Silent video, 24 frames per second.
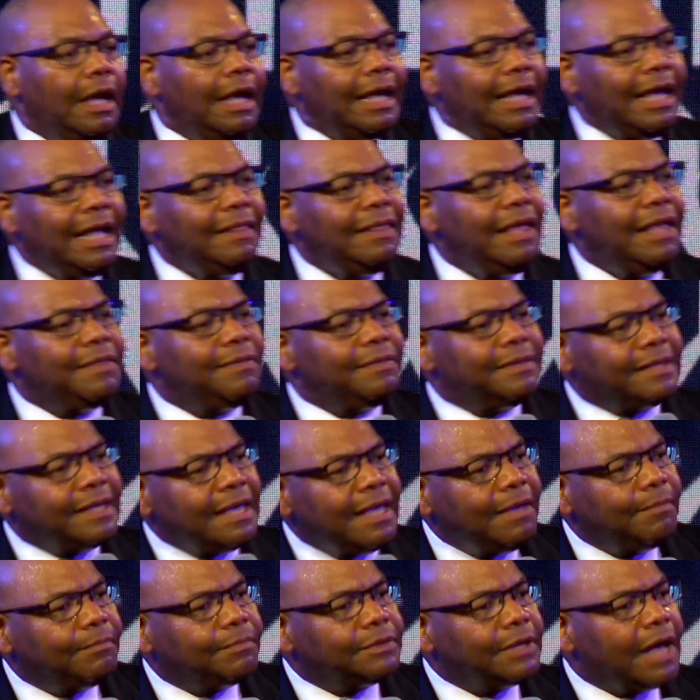Isn't it
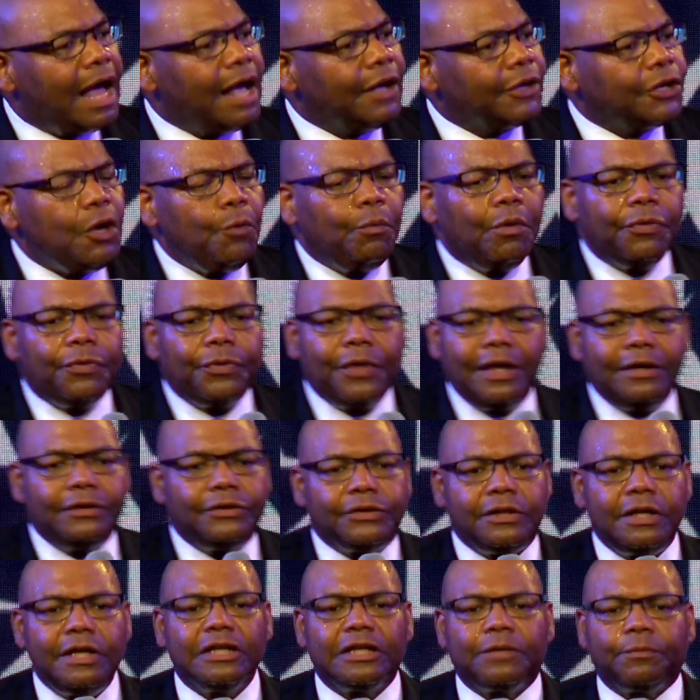deep, Doc? You would think
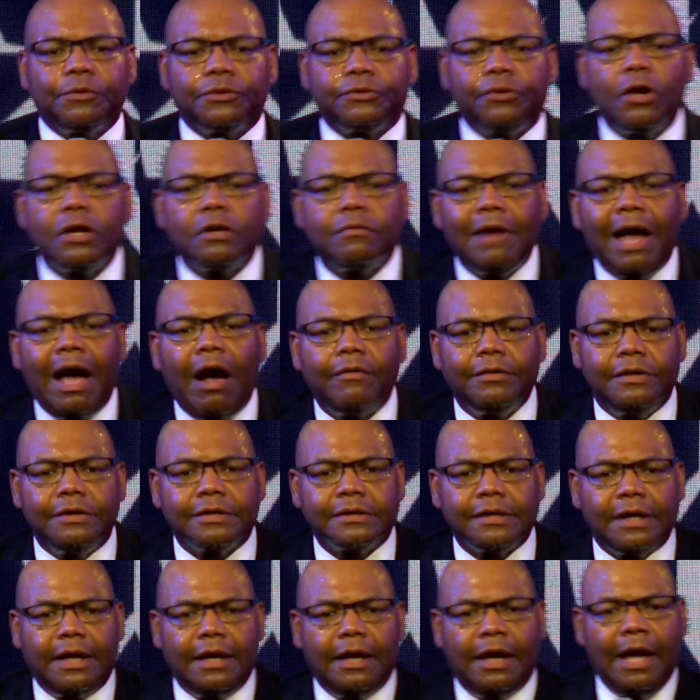Jesus would turn around and
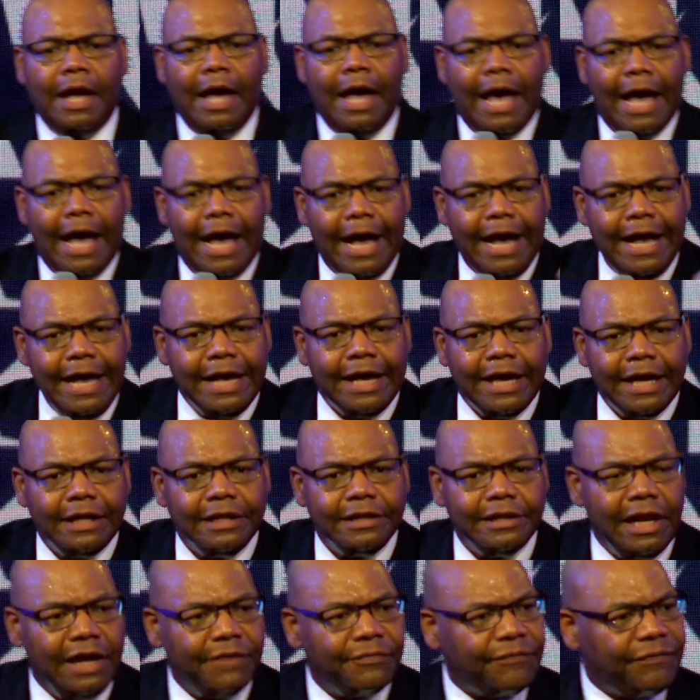say, Hang in
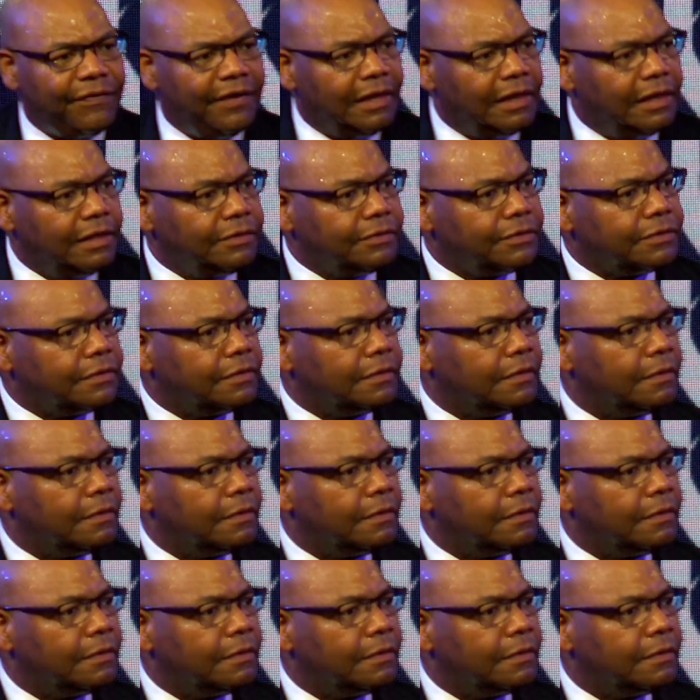there, fellas.